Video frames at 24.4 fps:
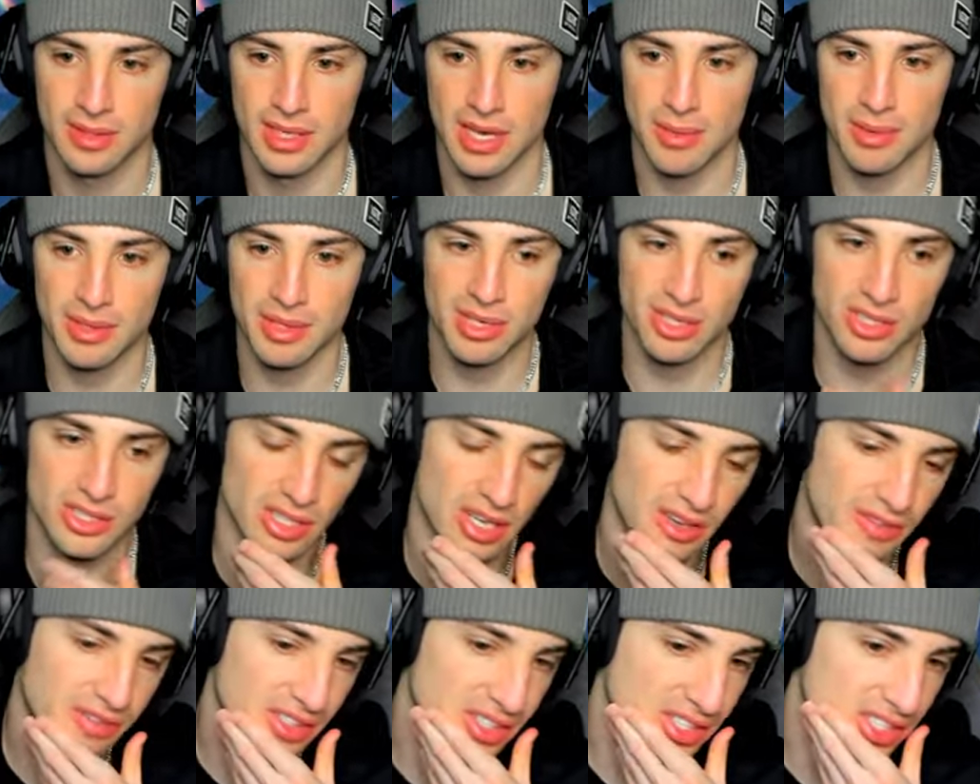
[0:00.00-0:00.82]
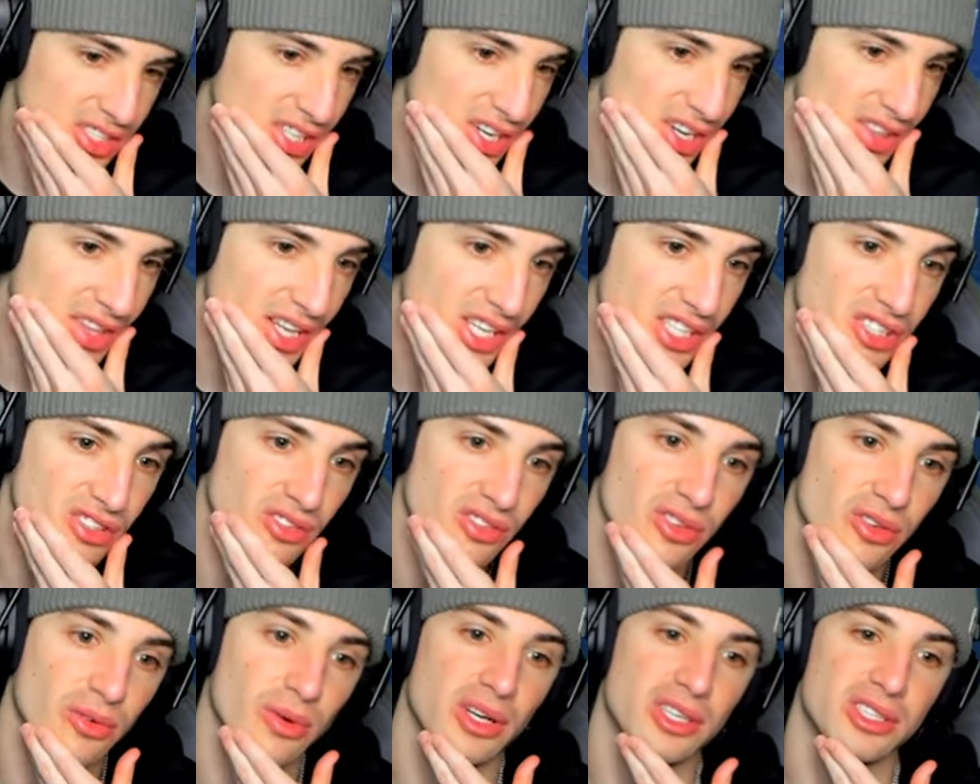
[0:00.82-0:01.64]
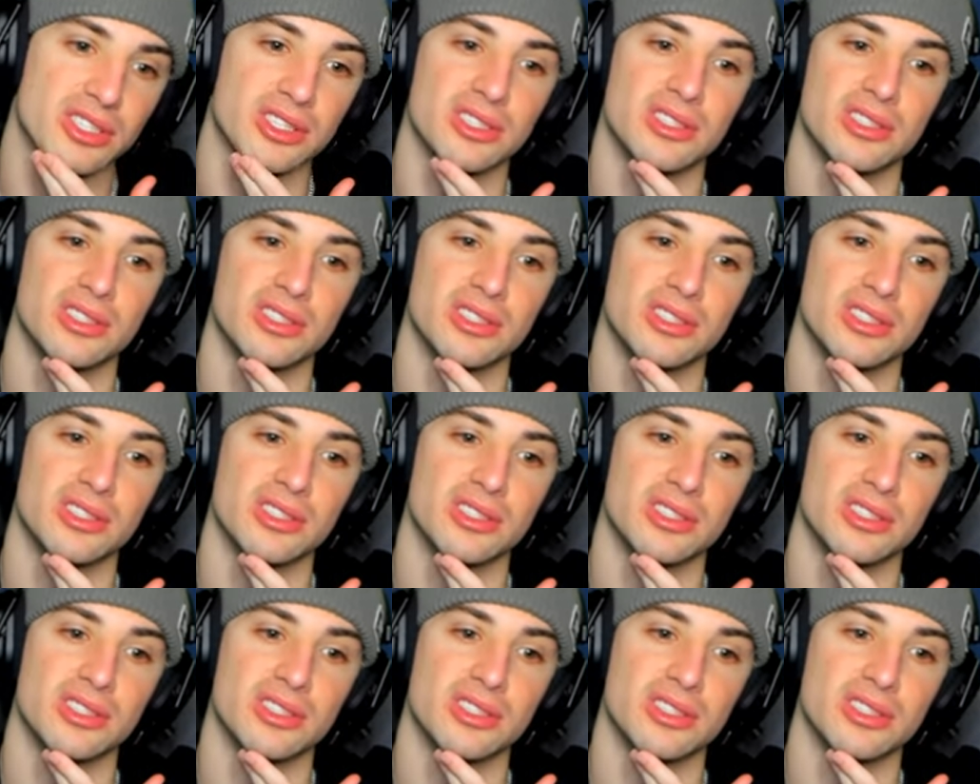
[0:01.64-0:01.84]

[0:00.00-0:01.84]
How many turns are left in Sun? That's the real question.